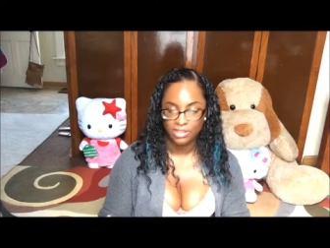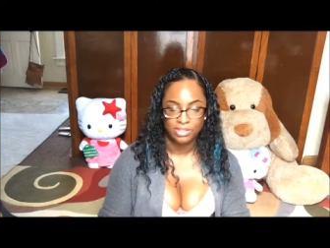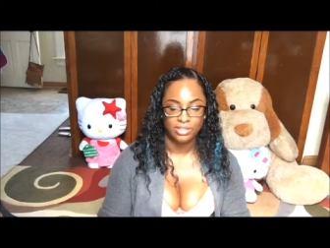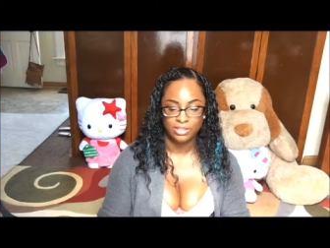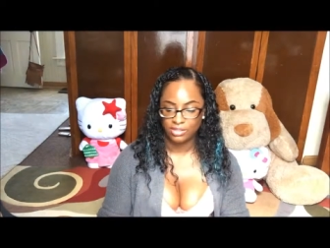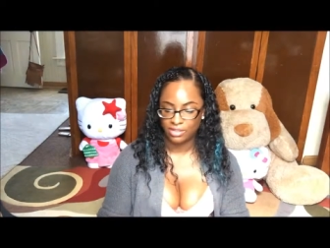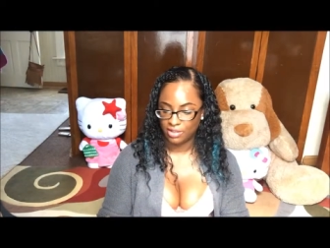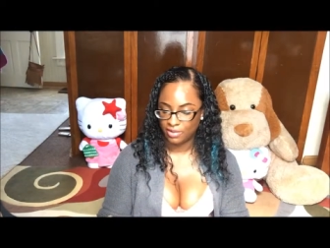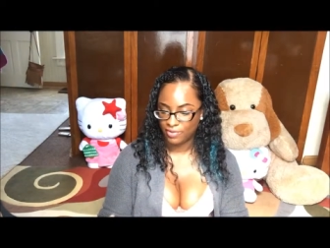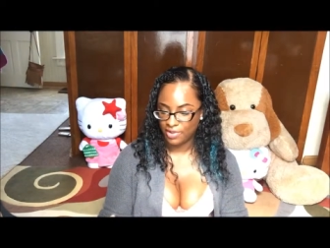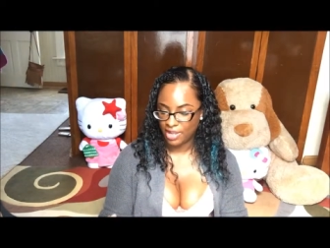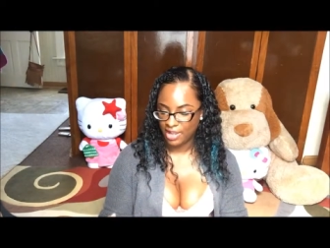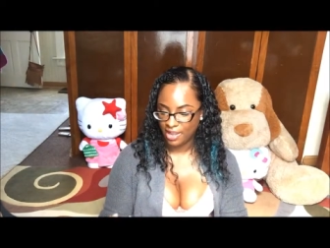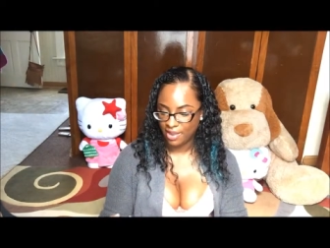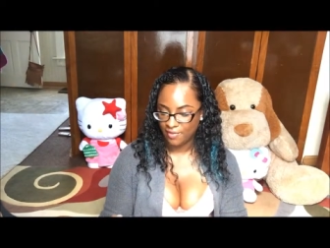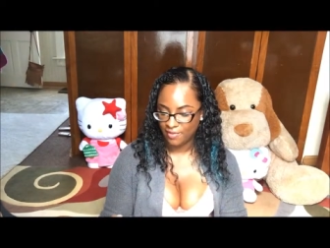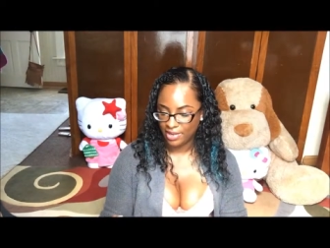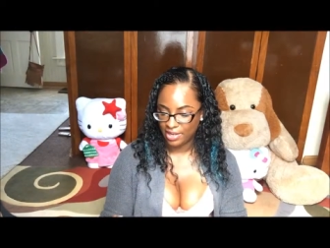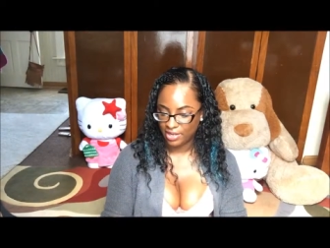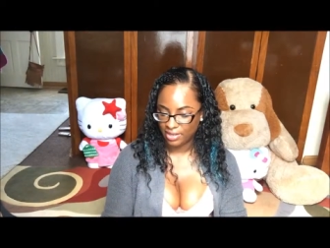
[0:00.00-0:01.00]
So if you
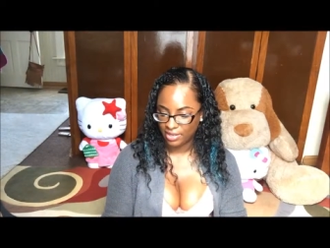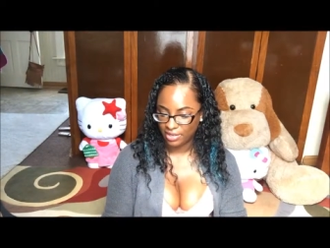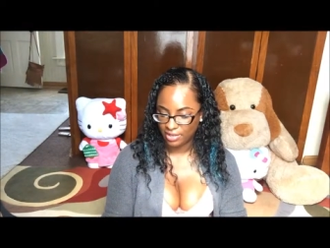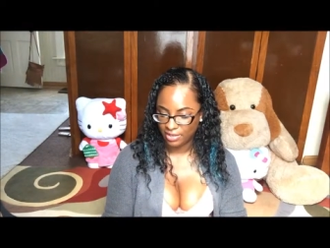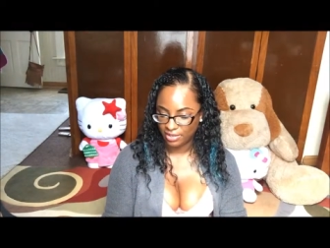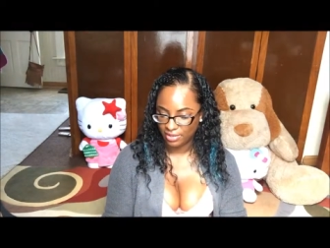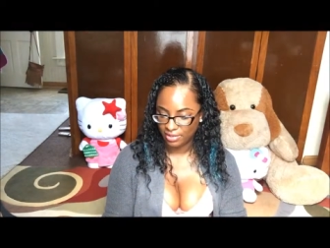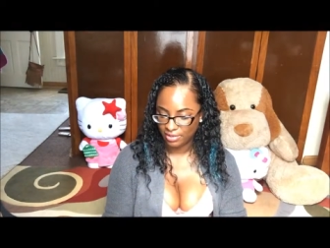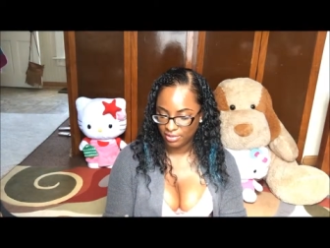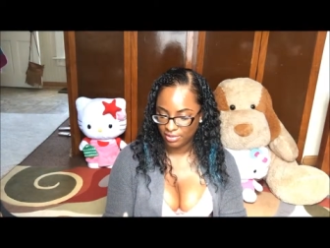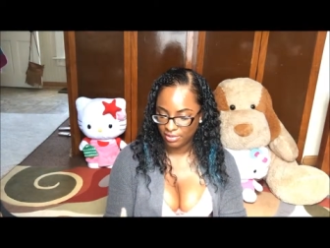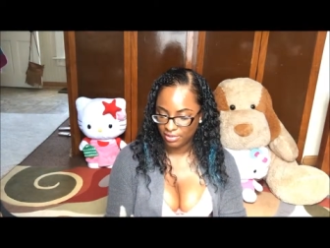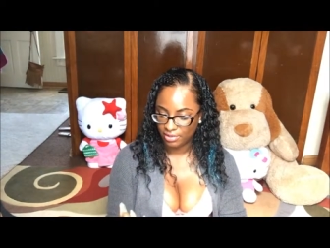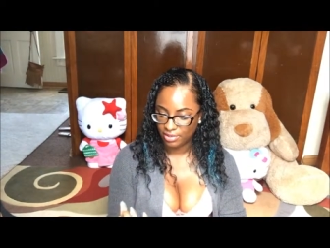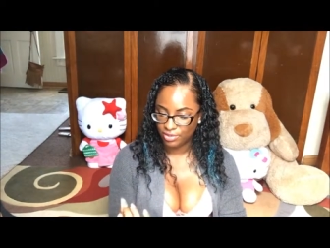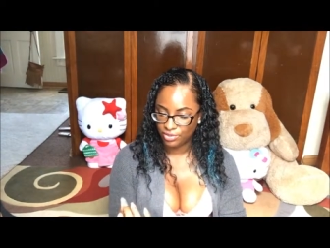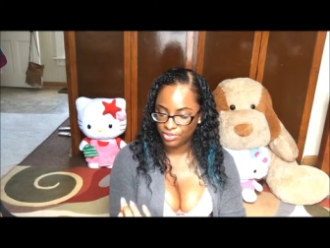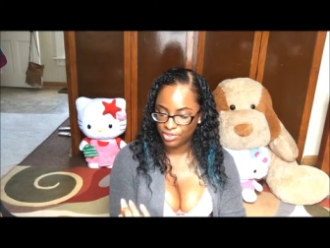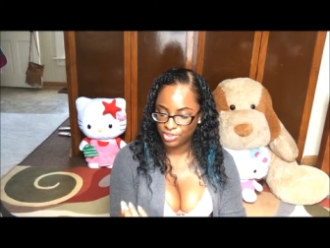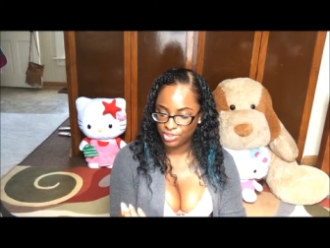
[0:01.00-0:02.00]
have like a
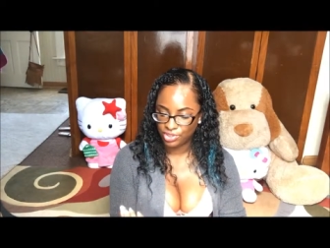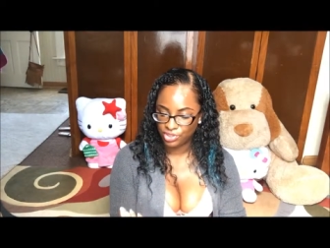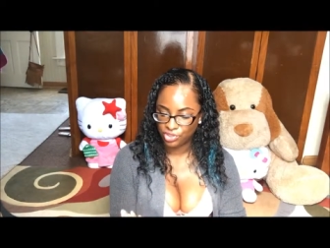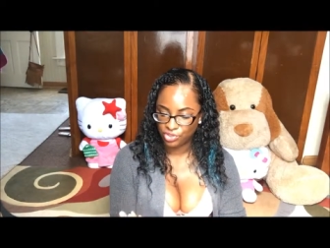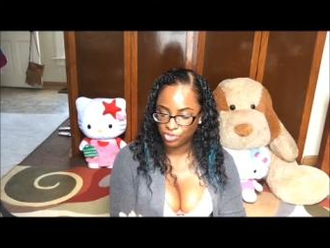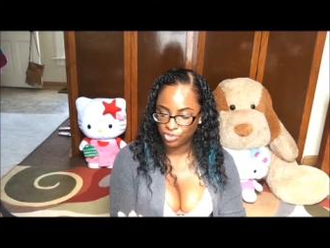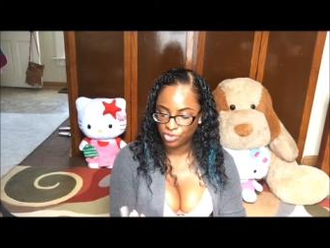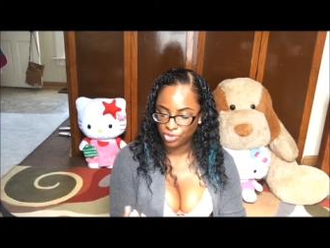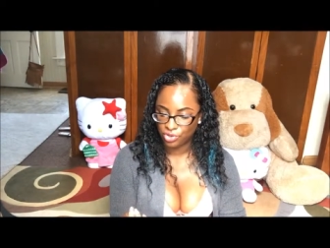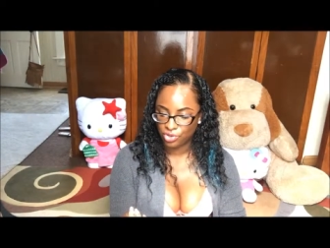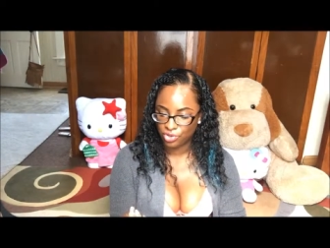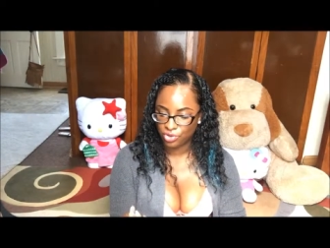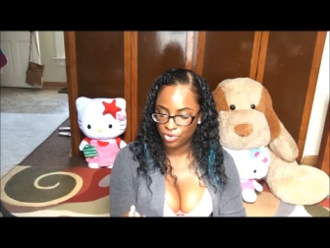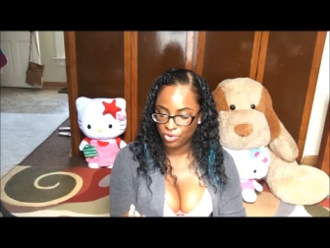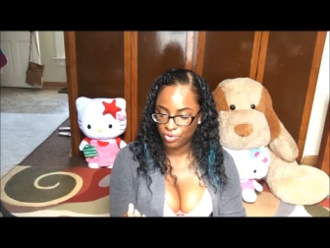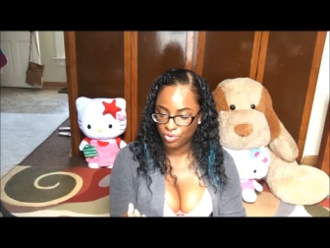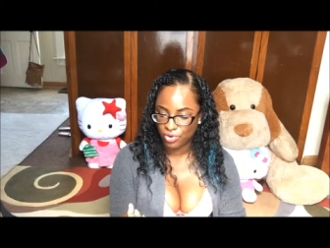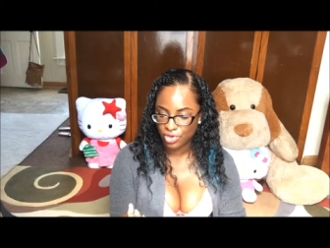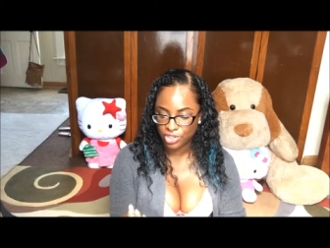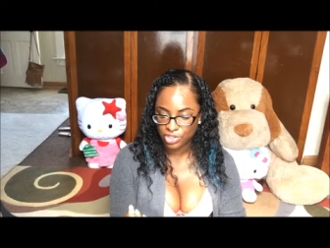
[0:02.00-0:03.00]
little sister
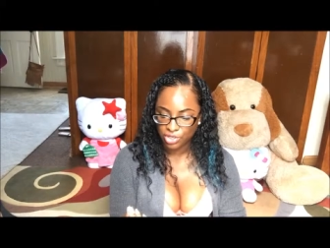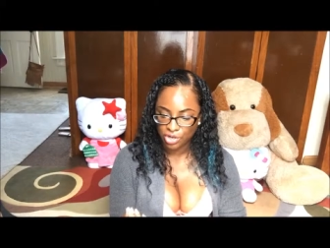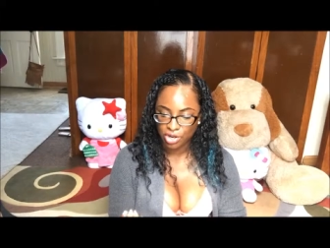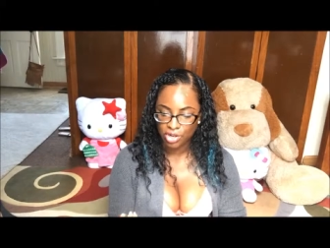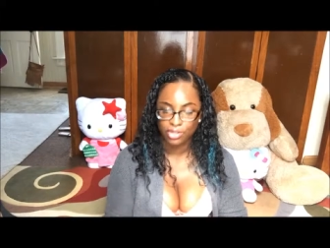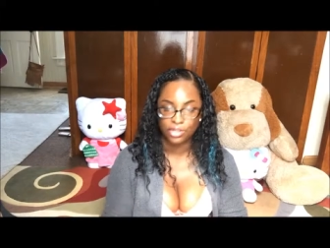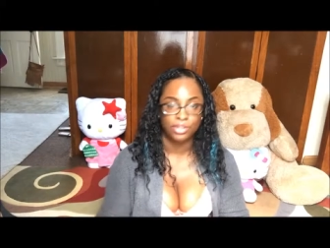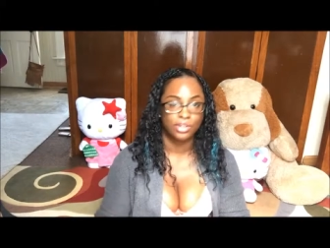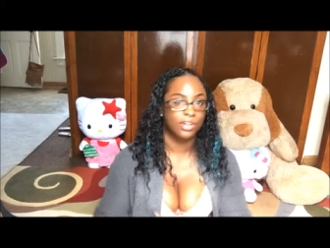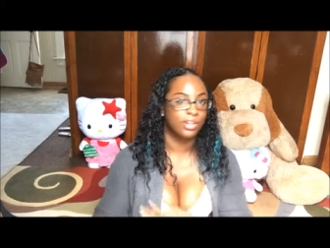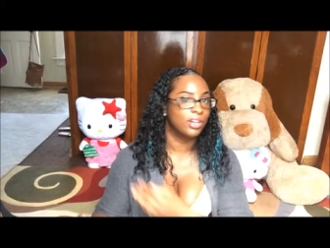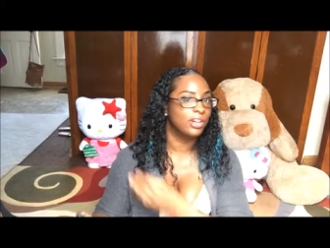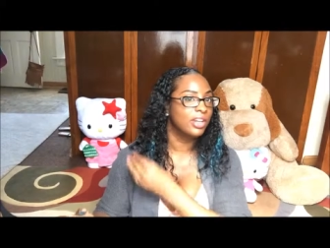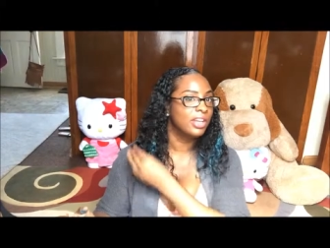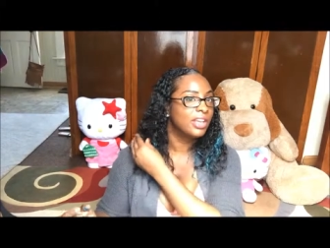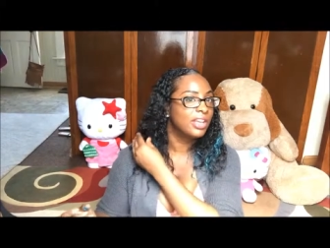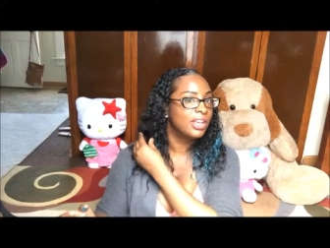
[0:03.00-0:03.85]
or a daughter